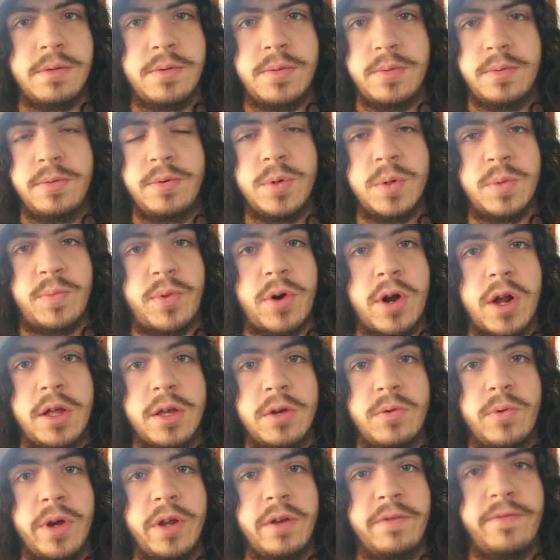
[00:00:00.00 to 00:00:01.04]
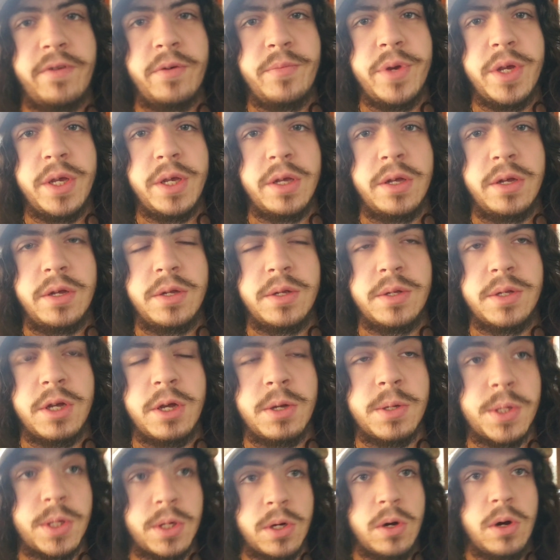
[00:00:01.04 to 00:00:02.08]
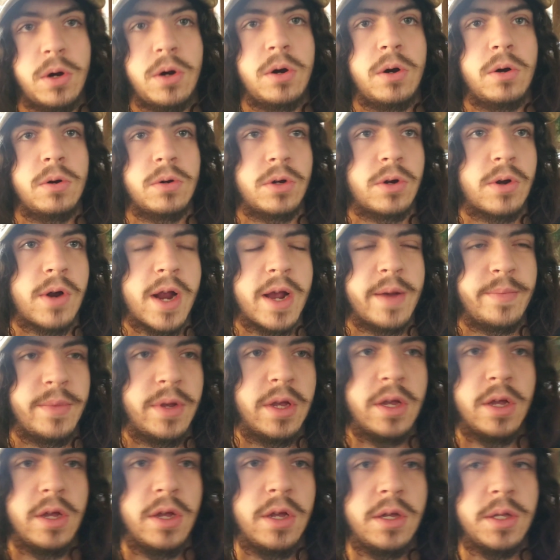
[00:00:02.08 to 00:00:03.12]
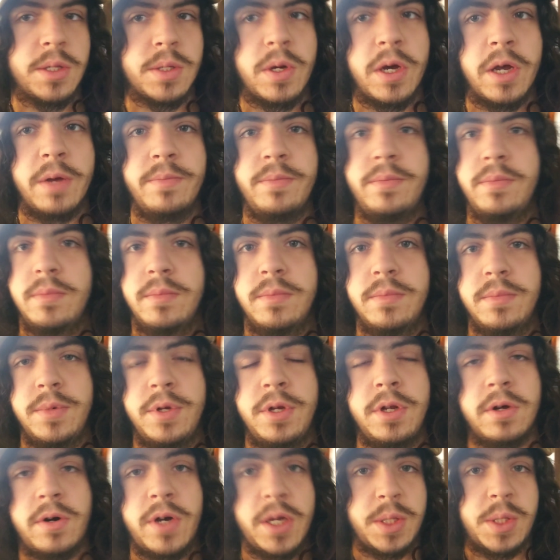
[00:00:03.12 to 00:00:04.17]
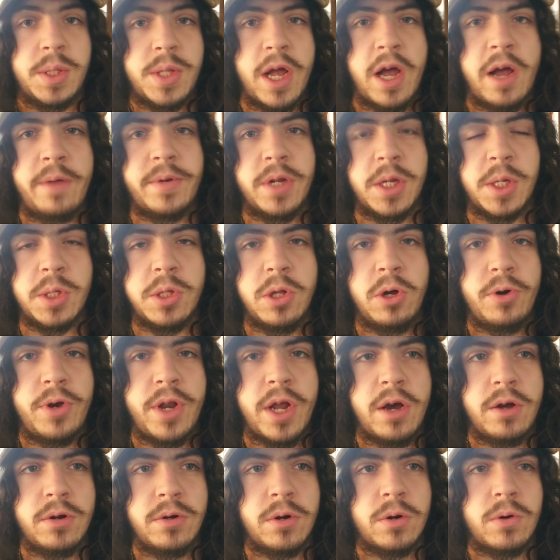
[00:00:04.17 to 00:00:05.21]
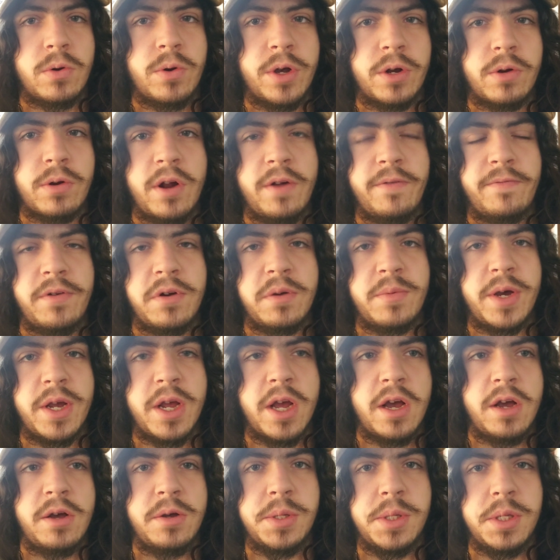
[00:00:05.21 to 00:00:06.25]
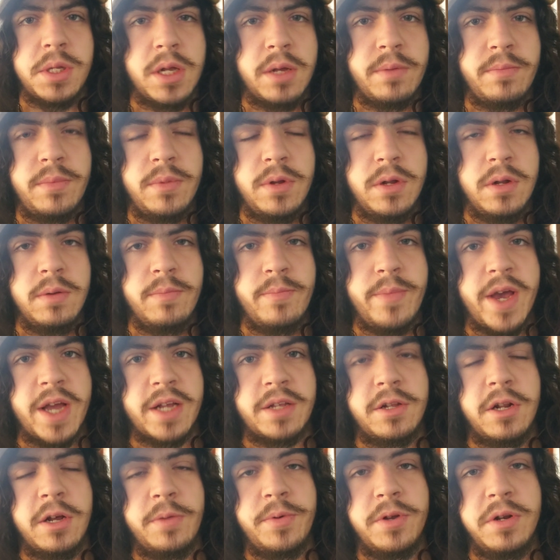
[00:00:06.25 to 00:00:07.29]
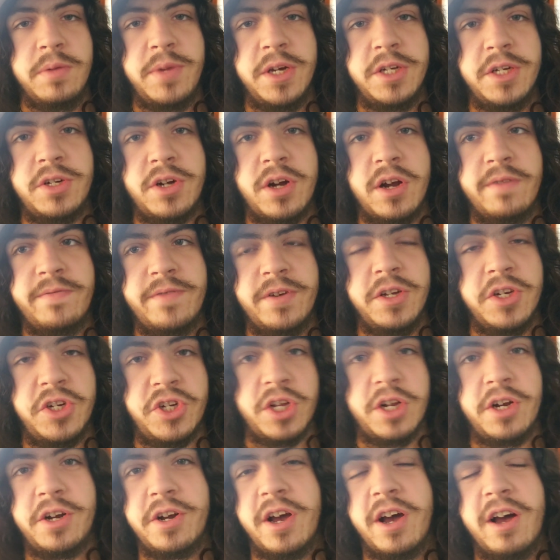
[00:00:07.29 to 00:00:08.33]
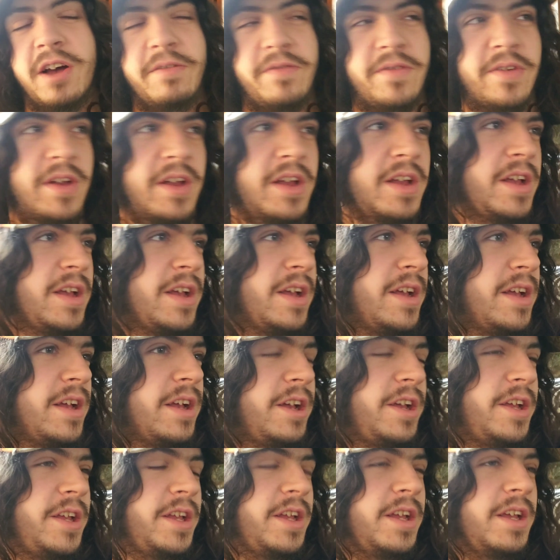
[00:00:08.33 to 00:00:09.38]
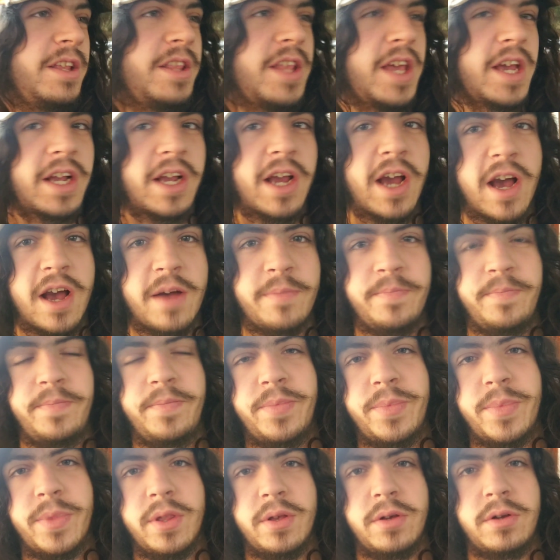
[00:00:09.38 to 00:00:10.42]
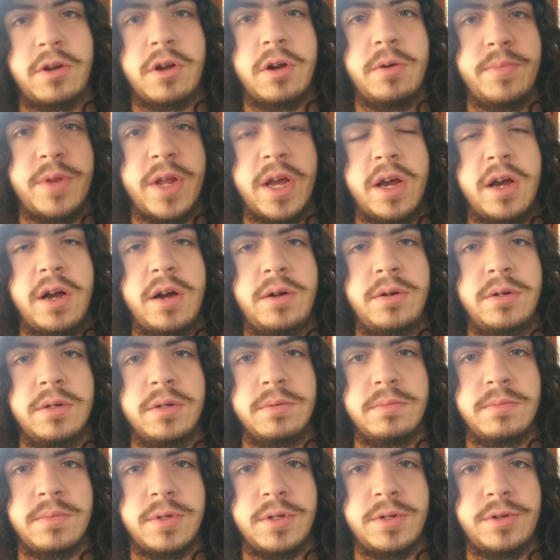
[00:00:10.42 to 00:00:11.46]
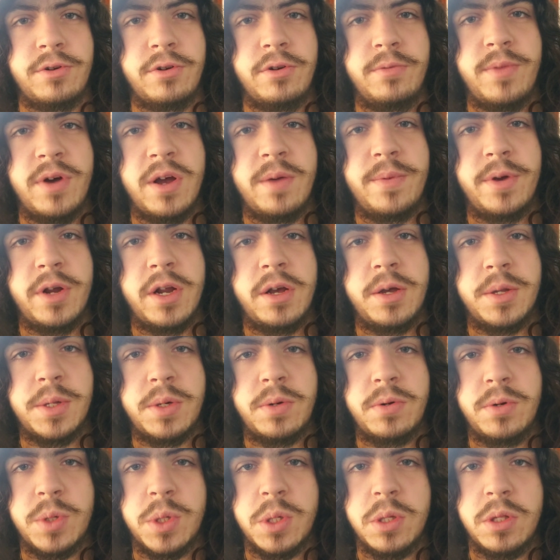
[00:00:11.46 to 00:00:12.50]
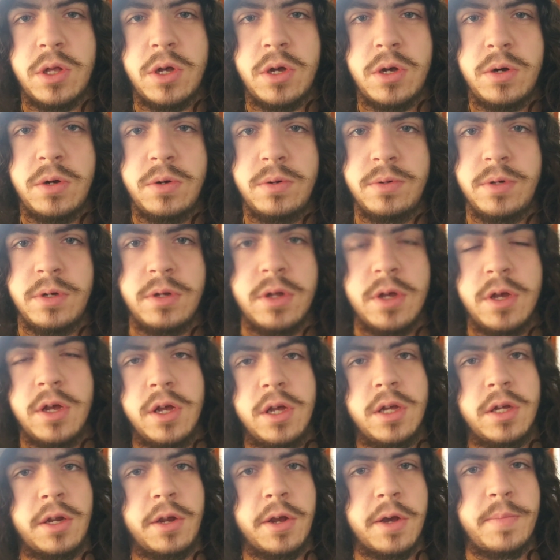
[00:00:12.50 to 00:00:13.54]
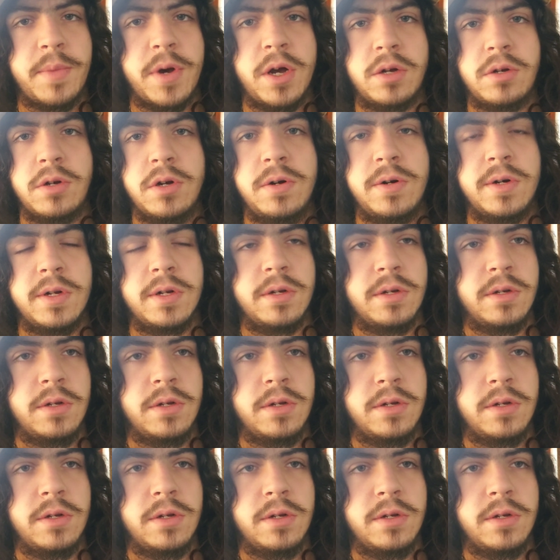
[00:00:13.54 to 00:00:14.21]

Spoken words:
He was probably waiting for me. So I was like, oh crap. So I stopped, I slowed down real quick right in front of my house, and I backed it up into my driveway and shut it off. And that cop come down and drove by my house real slow and kept on going.